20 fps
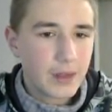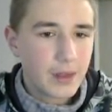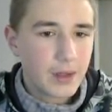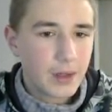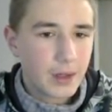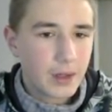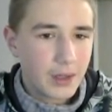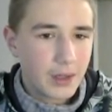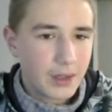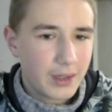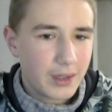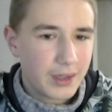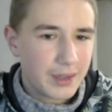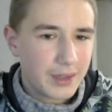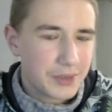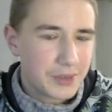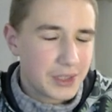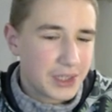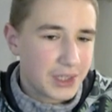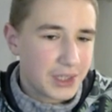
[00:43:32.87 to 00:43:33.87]
uh, I
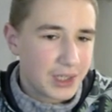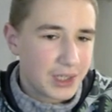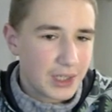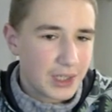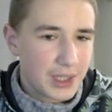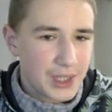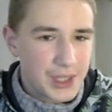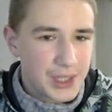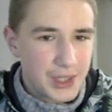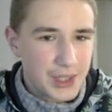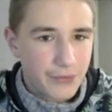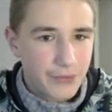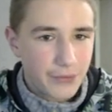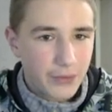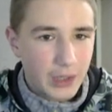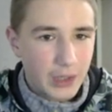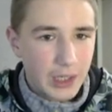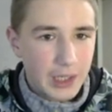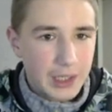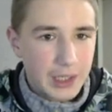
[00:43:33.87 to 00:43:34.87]
was thinking knight
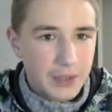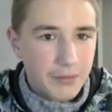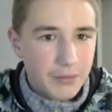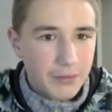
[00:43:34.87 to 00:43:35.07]
d5